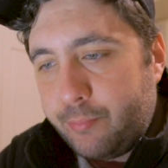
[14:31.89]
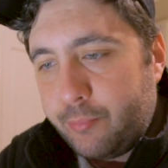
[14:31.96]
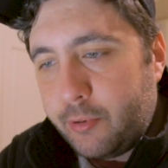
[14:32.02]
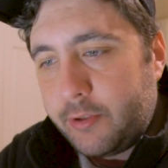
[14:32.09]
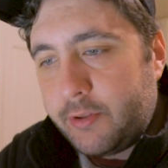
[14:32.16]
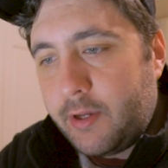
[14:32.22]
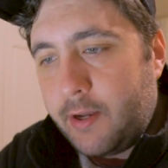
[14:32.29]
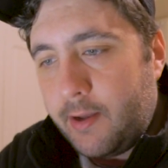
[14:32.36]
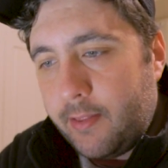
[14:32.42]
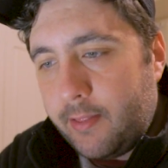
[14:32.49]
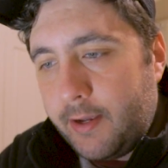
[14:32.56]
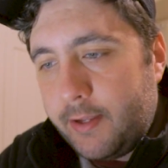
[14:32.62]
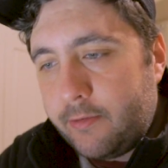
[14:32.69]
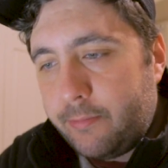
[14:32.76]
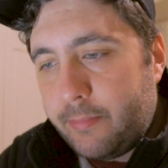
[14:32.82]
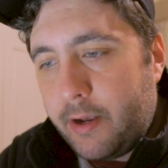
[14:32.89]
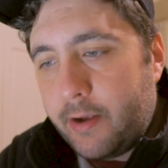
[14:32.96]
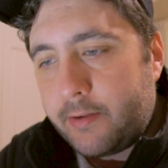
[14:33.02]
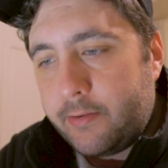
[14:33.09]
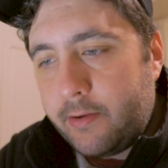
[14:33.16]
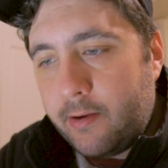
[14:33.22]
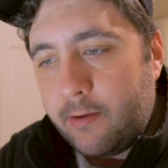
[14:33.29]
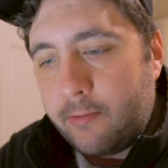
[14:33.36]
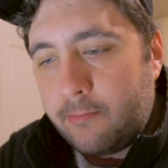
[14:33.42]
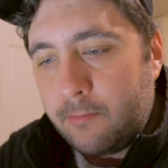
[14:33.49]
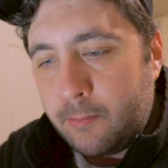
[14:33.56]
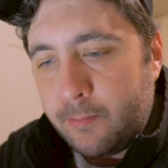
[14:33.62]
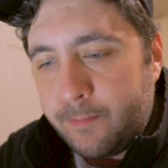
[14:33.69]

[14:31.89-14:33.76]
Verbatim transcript: bring the highlights back down,